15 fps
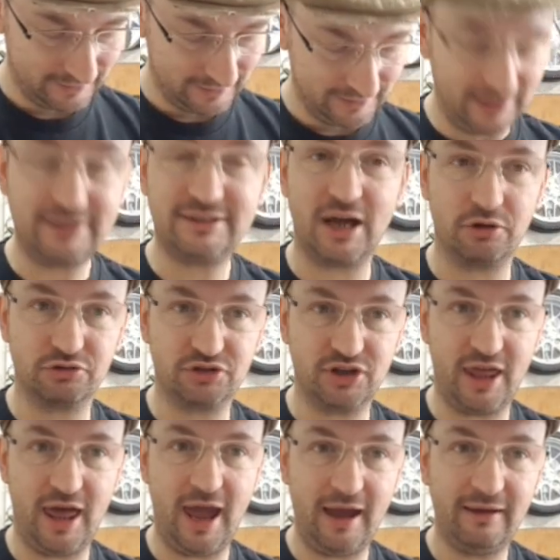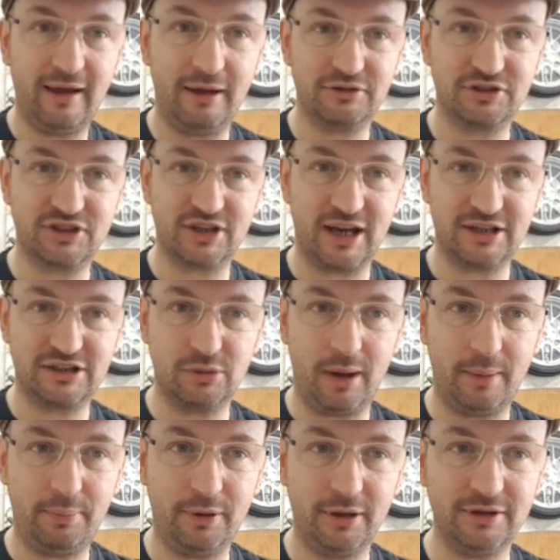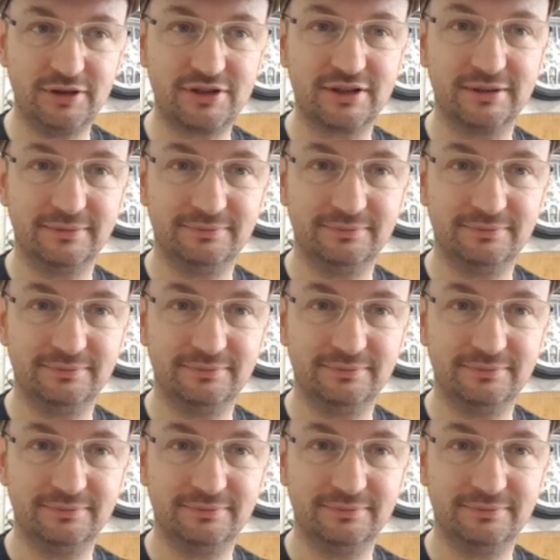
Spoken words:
It tells you there how to select your weapons